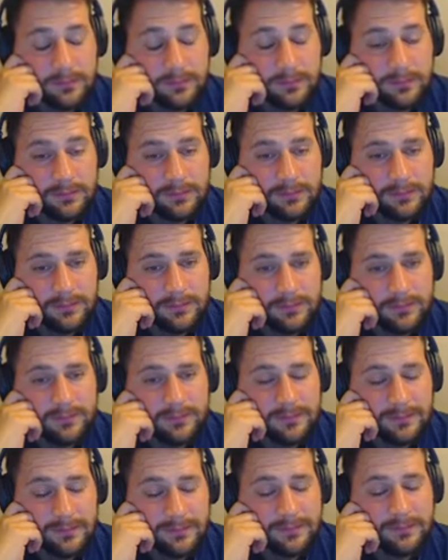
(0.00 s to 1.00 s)

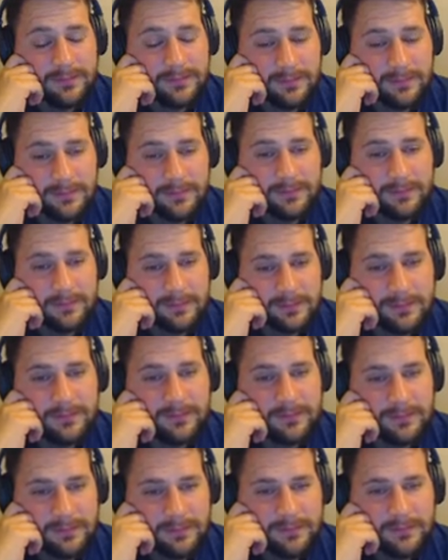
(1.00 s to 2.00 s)

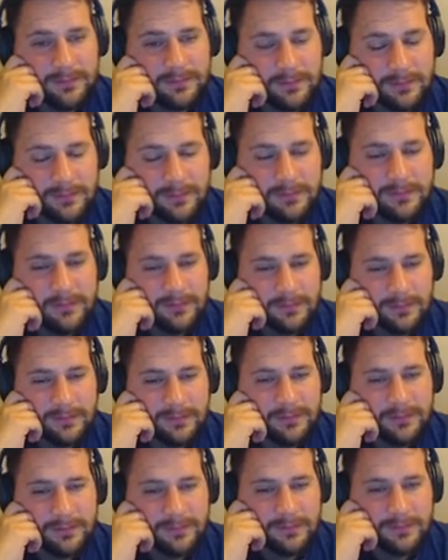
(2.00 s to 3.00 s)

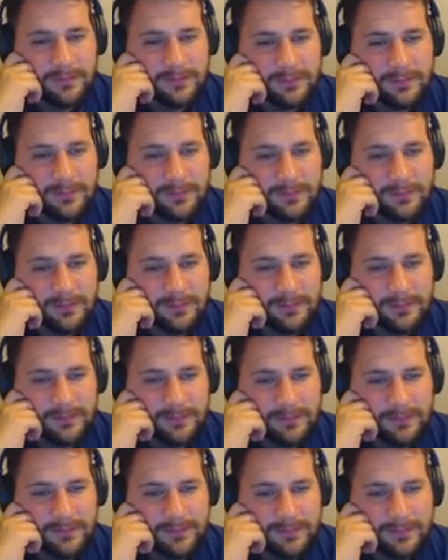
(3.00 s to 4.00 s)

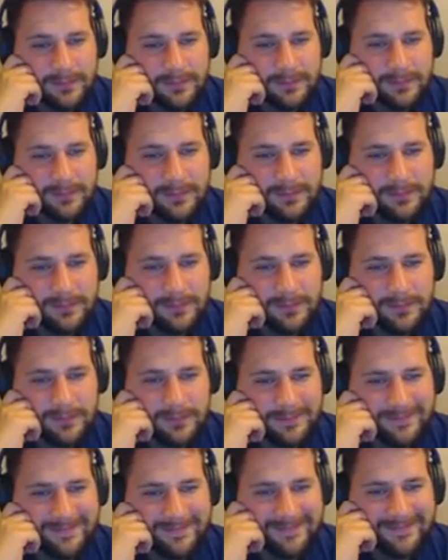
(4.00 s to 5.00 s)

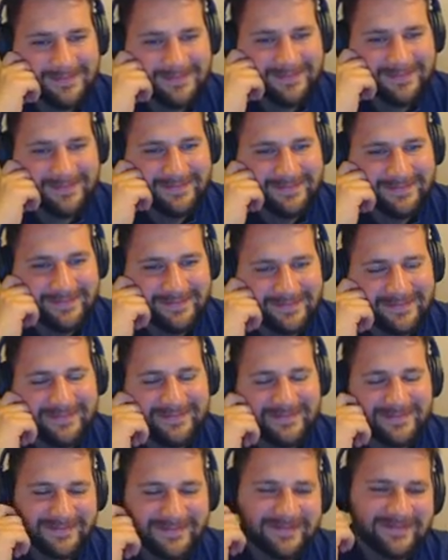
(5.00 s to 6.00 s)

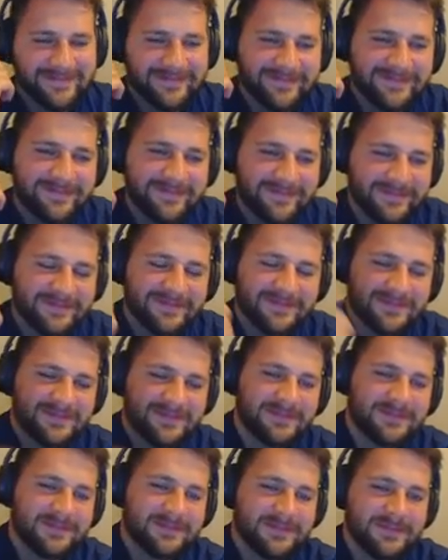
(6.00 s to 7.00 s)

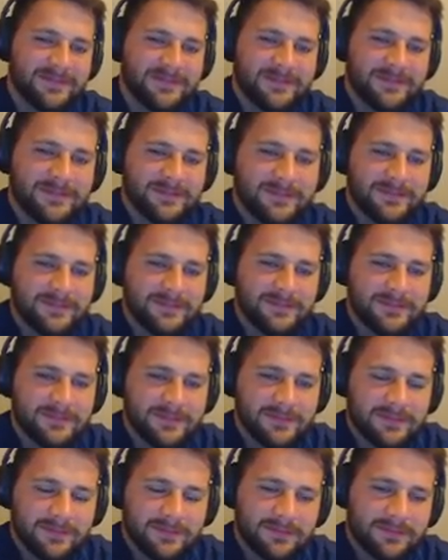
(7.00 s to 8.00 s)
This person isn't speaking.